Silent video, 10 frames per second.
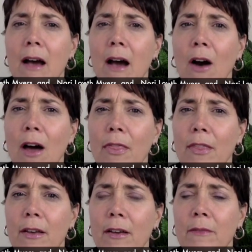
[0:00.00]
on
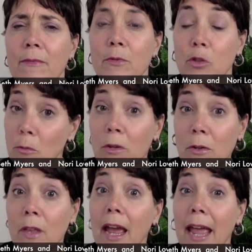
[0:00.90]
the tumor
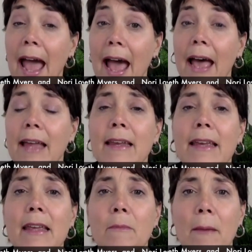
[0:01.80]
that I had
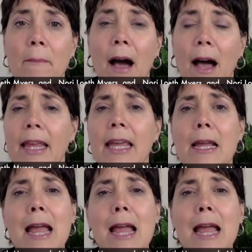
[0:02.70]
in my body.